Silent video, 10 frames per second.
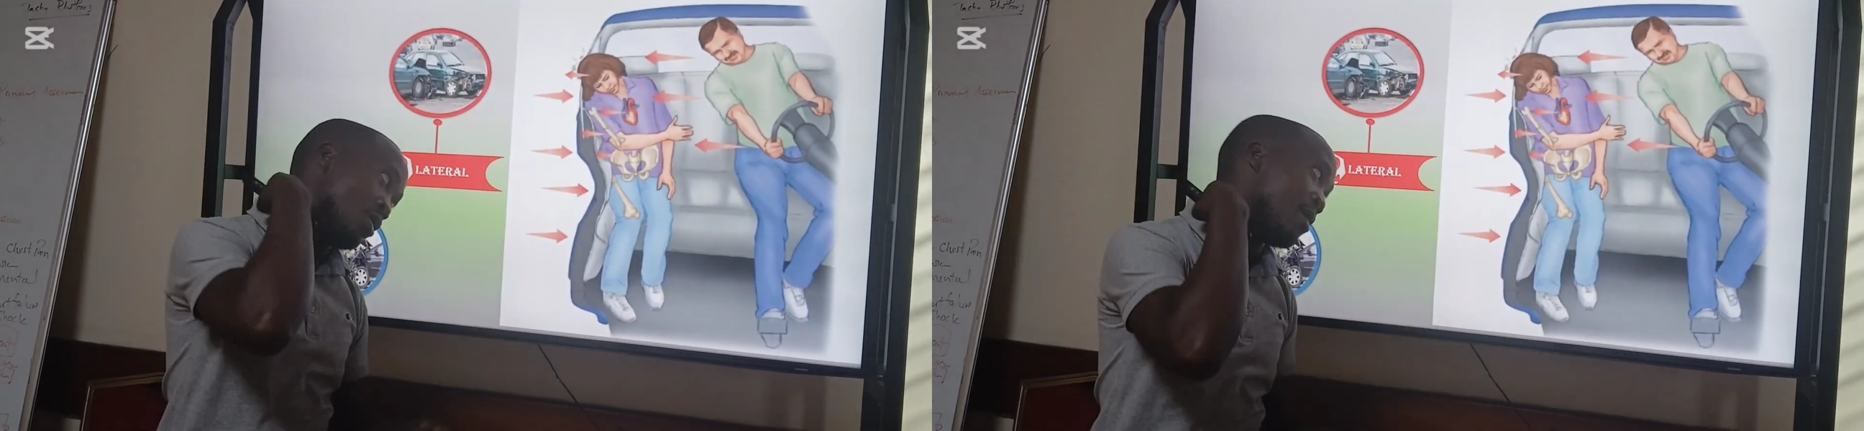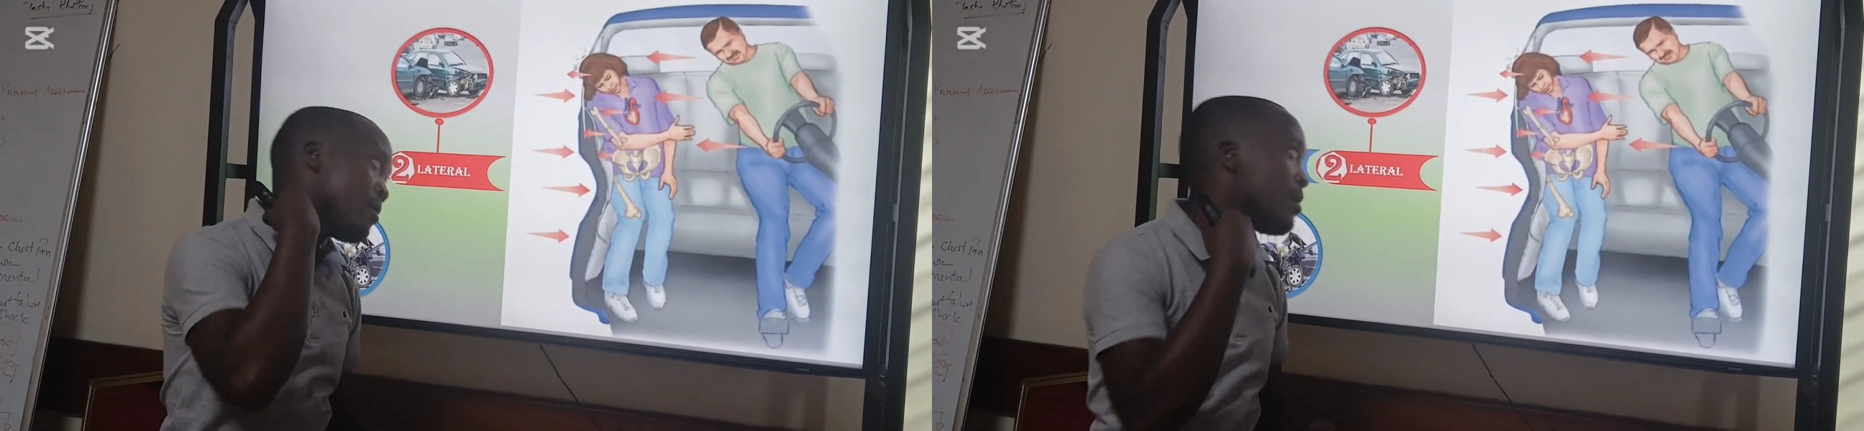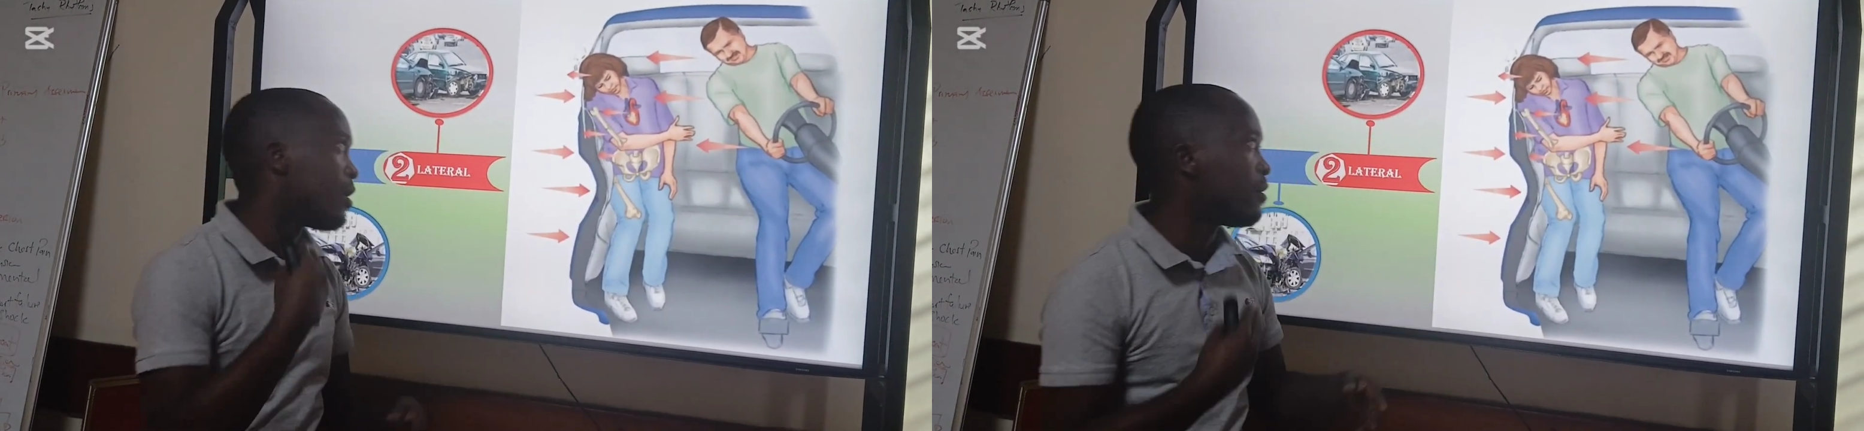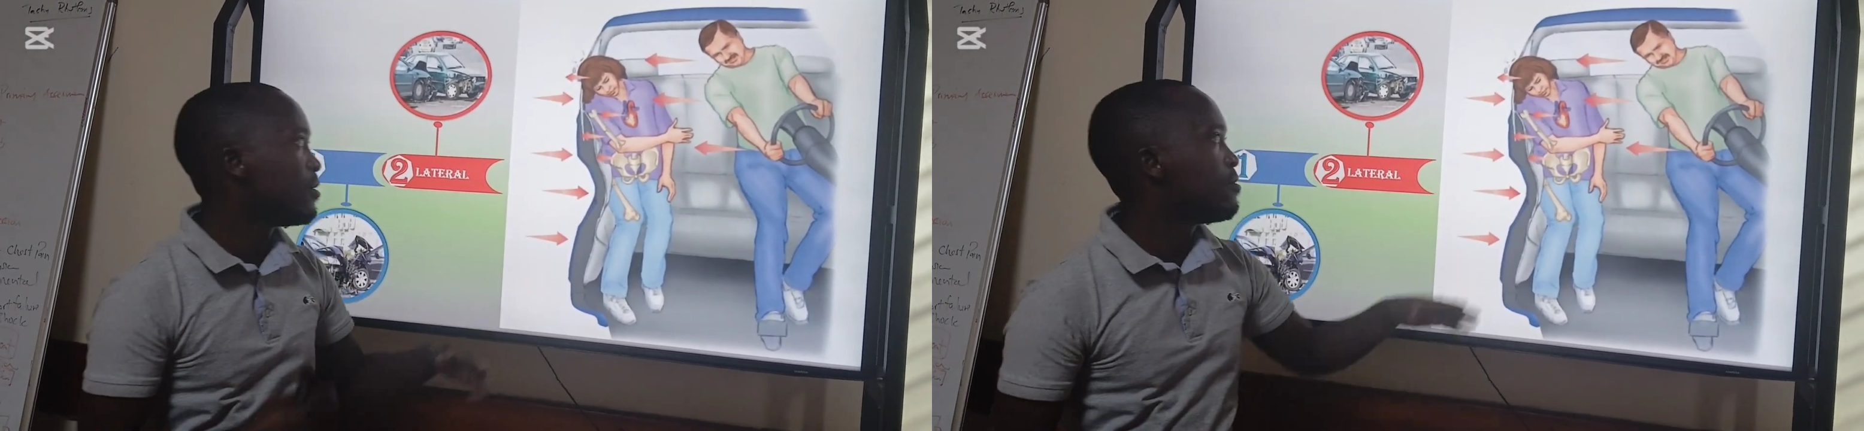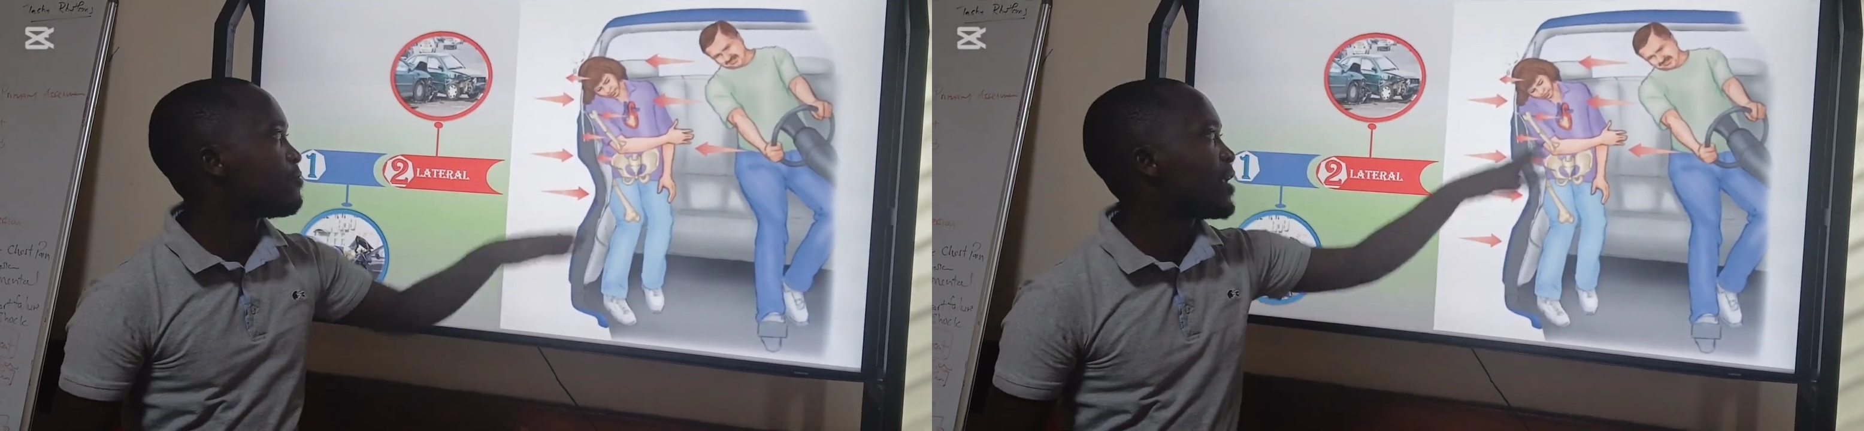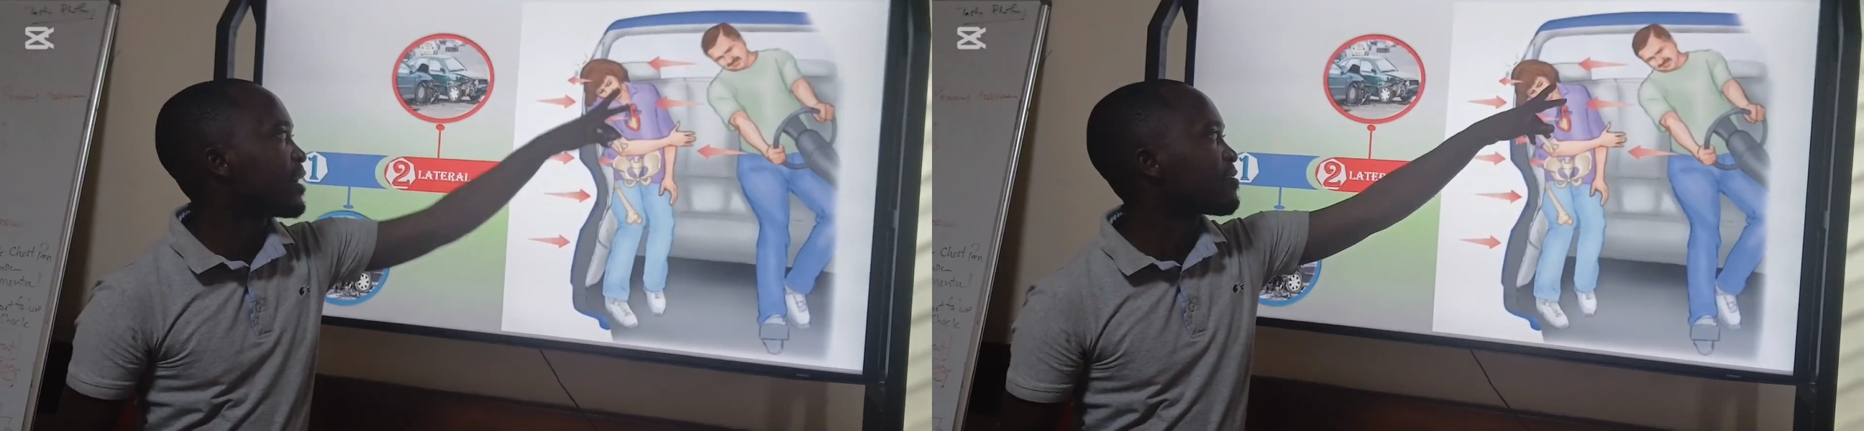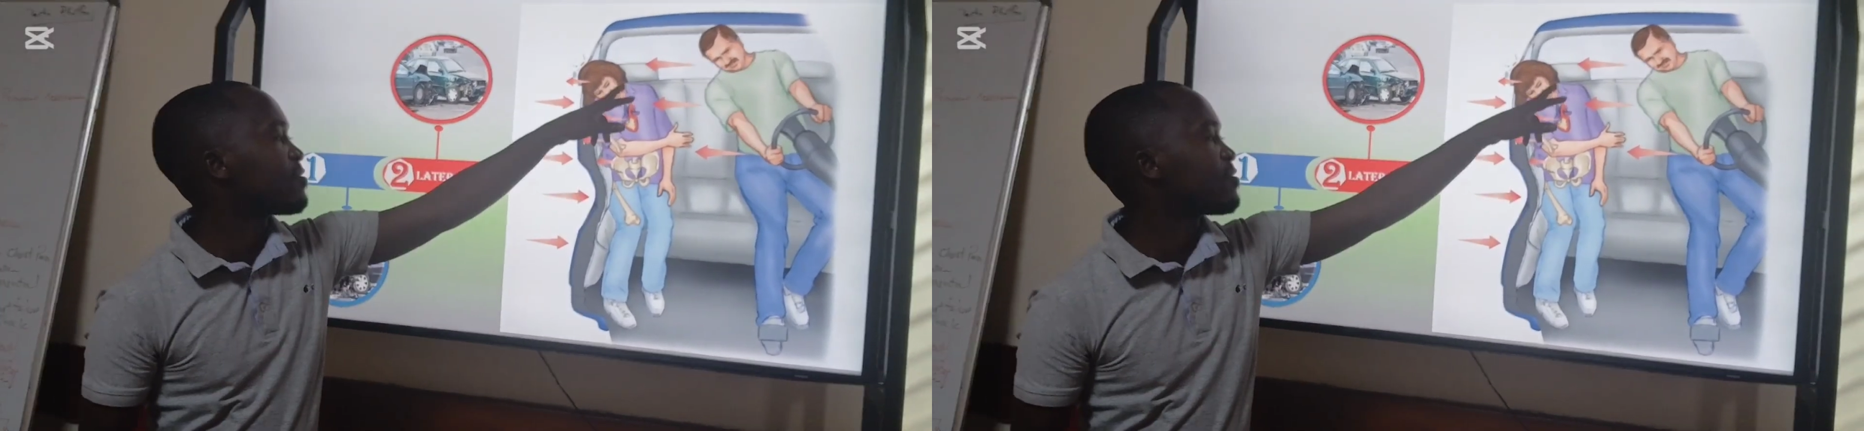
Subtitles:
to flex.